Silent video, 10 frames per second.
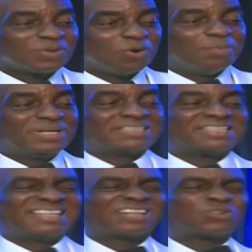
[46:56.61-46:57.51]
Obedience
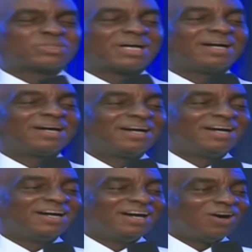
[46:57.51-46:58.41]
is either total
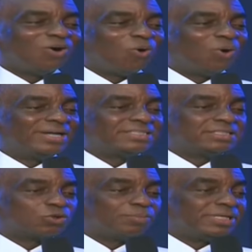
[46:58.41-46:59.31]
or is
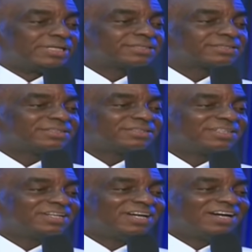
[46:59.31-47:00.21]
disobedience.
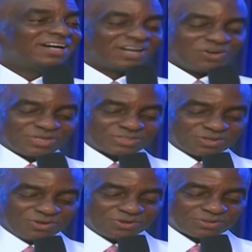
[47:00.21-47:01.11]
Glory to
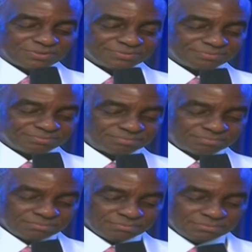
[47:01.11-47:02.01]
God.
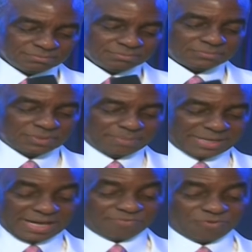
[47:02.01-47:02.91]
Be
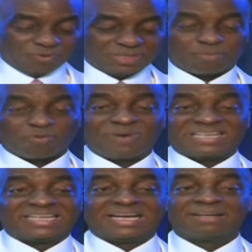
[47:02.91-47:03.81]
careful. The
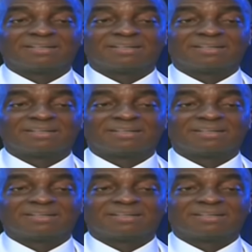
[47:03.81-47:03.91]
prophetic